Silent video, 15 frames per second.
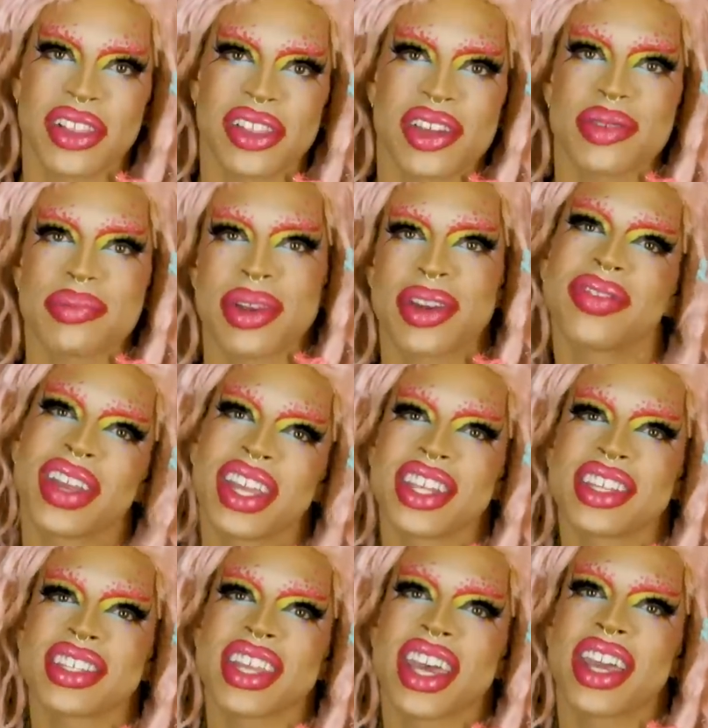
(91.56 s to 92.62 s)
a little bit of
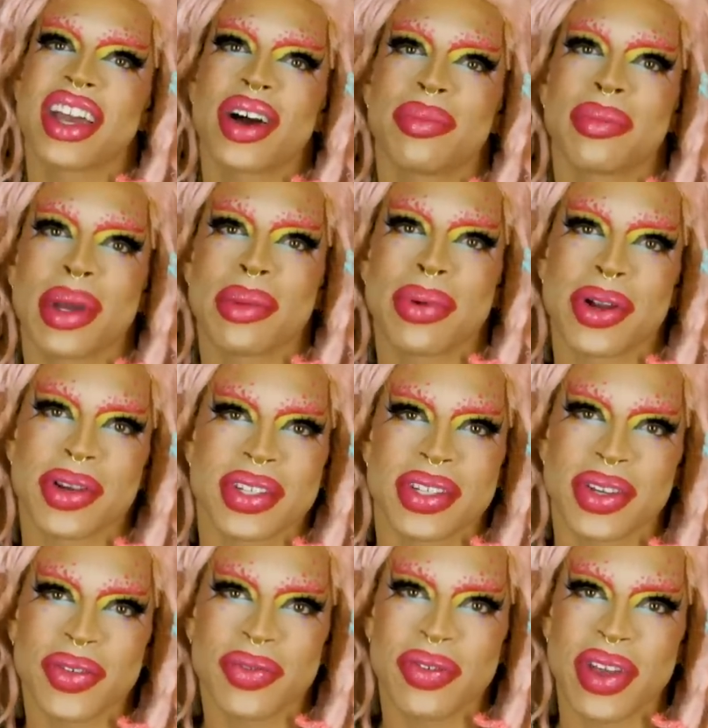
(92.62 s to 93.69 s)
insight on my
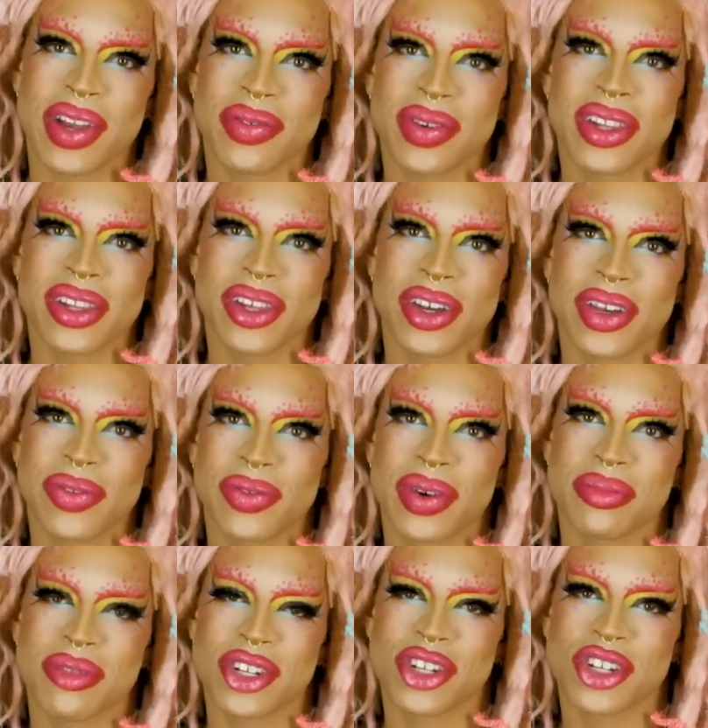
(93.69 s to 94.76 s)
personal favorite look from the